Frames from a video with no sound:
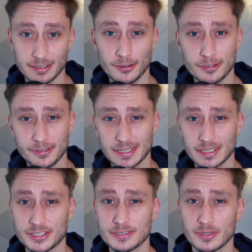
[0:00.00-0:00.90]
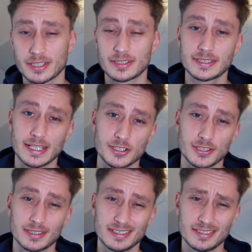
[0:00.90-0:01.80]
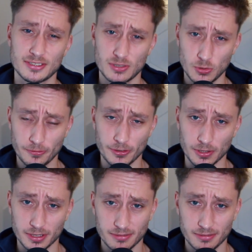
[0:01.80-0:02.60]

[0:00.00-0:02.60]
third filter is monetization, and this is twofold.